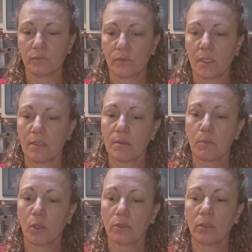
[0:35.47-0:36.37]
this
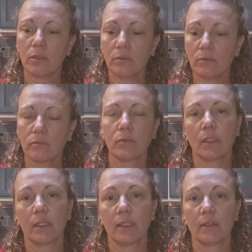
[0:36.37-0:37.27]
model
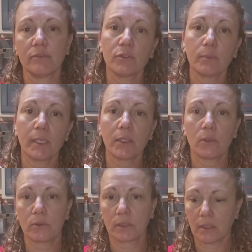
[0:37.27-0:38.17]
for my
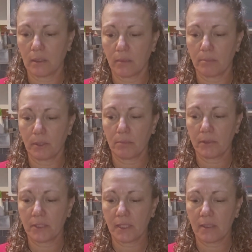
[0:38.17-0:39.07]
own
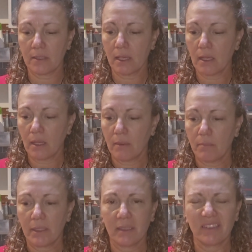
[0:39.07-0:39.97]
purposes,
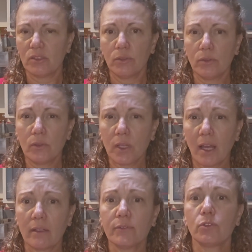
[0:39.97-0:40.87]
but you don't
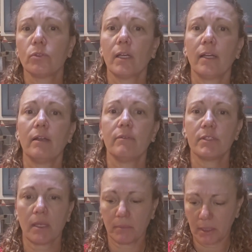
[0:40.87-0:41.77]
have to have
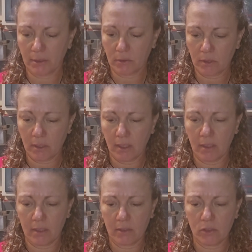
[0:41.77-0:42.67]
something
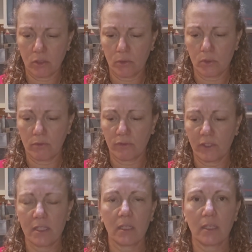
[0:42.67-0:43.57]
so
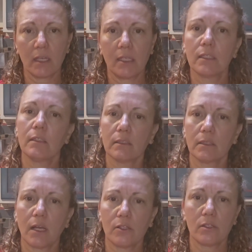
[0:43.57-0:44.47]
sophisticated and
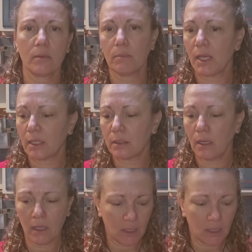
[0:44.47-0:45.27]
custom made.